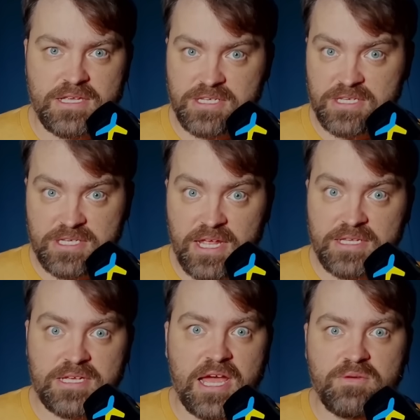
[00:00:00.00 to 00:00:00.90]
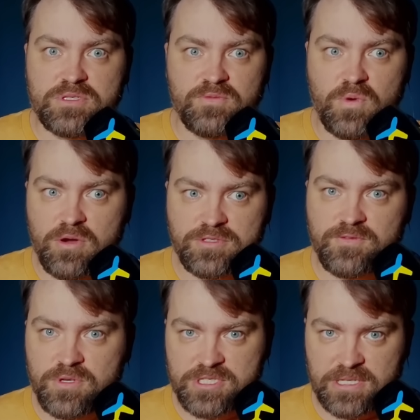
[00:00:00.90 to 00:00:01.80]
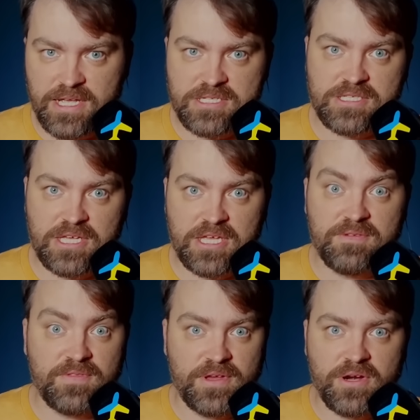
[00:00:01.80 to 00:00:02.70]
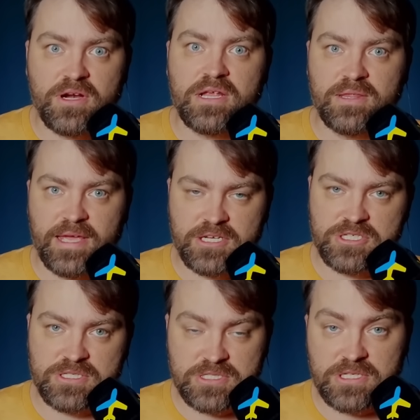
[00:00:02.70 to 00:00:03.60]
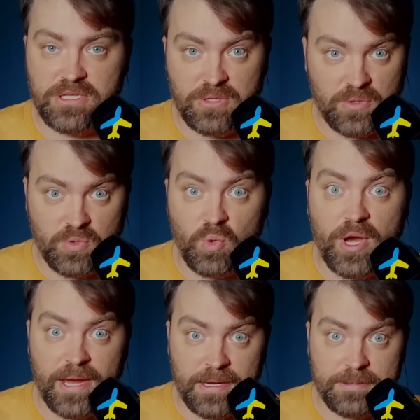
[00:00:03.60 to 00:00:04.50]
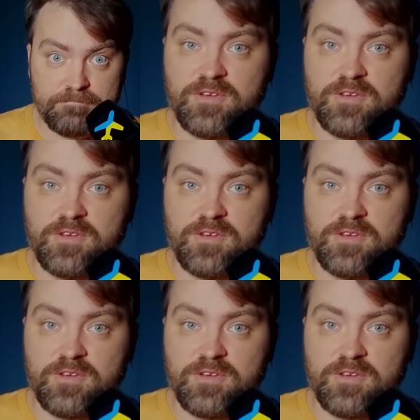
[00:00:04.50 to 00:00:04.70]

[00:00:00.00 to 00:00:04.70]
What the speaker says: As I said, I would vote for Zelensky if there are elections in Ukraine.